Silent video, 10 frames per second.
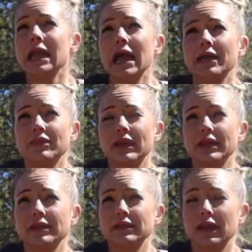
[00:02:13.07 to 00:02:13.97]
and
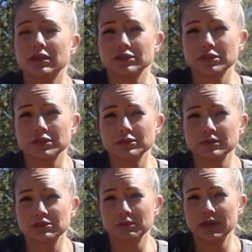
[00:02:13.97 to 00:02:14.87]
then I'll show you
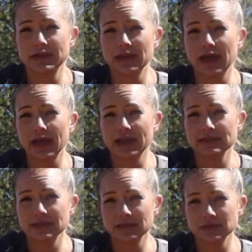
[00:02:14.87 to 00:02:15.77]
which one I
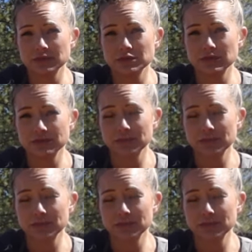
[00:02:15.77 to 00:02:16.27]
tend to use the